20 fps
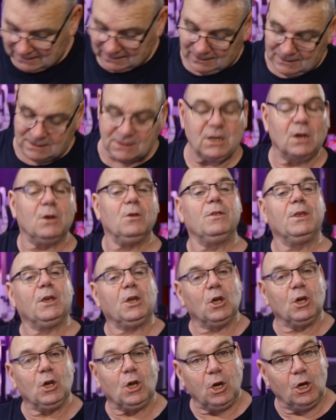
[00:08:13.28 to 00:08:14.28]
All right, so the
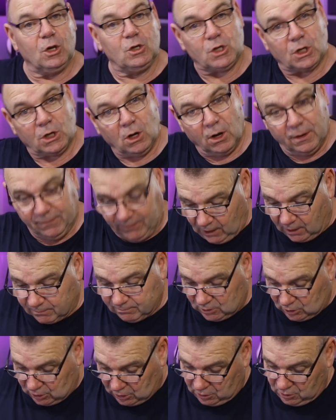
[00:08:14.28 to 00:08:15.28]
conclusion I've
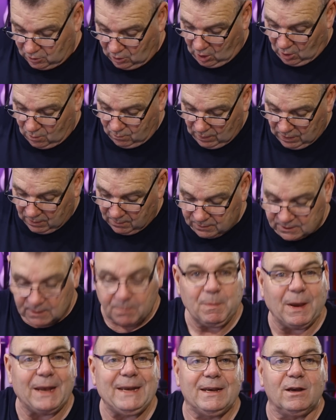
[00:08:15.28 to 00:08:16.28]
come to,
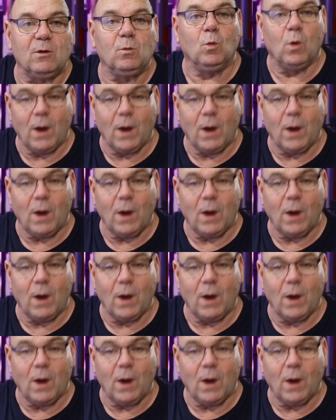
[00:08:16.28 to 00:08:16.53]
depending on